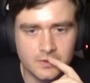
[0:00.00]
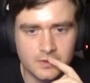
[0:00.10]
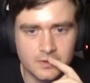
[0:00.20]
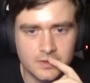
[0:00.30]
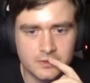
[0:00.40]

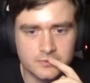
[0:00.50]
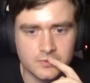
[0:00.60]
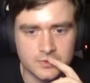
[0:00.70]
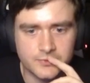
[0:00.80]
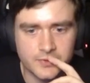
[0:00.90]
And of
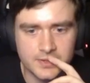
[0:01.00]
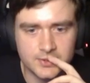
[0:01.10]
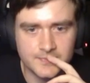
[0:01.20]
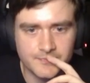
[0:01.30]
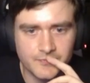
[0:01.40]
course face.
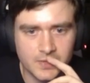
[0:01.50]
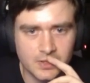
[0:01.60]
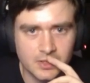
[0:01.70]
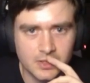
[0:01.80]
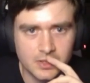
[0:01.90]

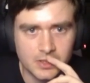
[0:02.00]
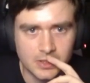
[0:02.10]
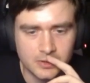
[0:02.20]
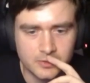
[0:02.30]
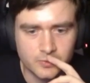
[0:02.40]

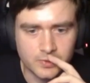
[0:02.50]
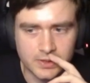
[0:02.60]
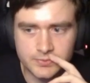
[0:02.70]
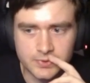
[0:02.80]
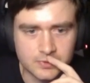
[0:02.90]
What else
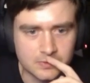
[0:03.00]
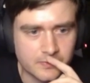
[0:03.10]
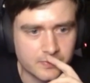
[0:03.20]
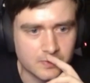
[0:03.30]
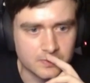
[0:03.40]
would you do with
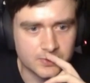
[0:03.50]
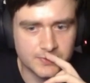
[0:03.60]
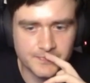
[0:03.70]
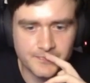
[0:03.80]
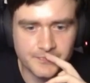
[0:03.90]
Horus?
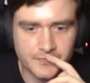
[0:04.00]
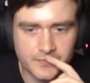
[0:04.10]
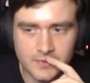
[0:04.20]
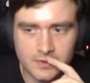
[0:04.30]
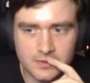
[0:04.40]

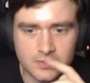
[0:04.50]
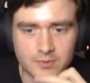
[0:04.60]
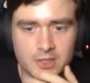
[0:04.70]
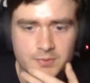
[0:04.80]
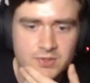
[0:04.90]
So my
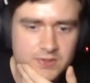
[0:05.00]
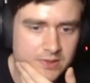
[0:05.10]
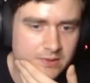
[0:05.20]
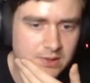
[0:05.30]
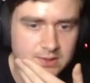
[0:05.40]
options
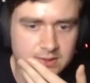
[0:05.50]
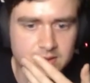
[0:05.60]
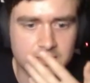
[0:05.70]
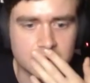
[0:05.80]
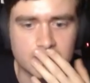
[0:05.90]
here are
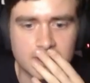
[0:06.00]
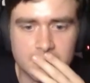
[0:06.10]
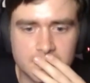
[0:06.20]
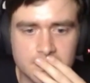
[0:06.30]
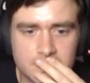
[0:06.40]
Sirek.
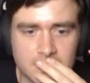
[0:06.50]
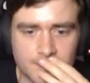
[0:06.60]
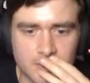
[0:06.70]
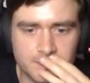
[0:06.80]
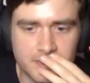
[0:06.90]
Yeah, I'm
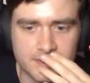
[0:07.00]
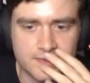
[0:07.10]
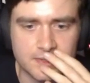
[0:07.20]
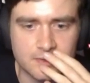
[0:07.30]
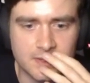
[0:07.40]
gonna play
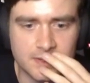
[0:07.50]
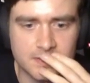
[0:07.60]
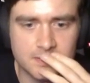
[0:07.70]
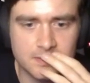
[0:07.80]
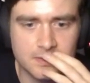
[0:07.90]
Sirek.
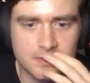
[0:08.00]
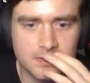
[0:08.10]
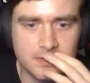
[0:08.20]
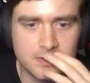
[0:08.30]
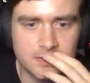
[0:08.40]

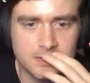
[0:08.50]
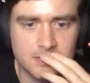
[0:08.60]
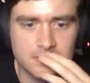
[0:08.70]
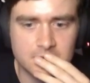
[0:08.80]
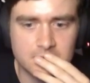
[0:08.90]

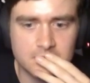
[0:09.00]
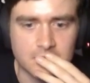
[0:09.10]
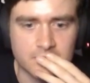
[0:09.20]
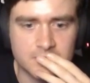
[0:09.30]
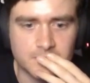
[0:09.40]
Another
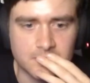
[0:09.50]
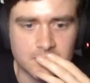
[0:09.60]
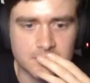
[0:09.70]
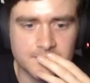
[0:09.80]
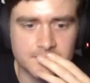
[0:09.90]

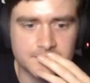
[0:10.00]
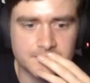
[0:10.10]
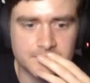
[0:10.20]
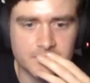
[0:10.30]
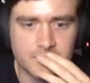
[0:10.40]
spawn.
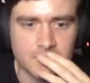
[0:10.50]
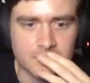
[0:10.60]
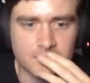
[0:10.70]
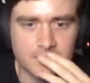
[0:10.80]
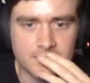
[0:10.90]
And
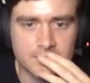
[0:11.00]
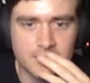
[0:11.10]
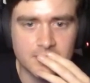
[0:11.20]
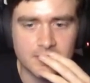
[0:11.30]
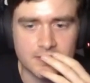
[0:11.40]
Nurglings.
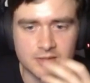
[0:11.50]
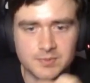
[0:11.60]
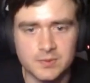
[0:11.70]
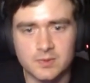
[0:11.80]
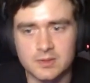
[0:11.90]
I simply
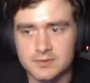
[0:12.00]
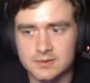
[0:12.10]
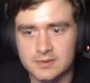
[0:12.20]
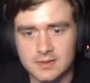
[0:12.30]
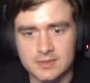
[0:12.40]
want
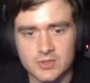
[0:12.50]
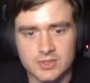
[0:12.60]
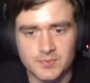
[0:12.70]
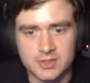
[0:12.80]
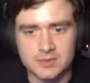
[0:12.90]
as much as
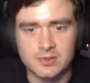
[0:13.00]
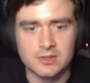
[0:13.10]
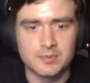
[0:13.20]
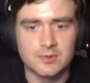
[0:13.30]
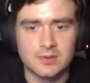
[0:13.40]
possible on the
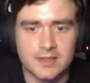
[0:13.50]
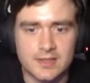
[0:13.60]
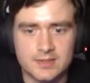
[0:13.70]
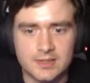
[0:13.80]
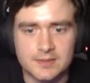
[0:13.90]
board in case
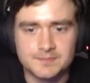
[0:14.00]
he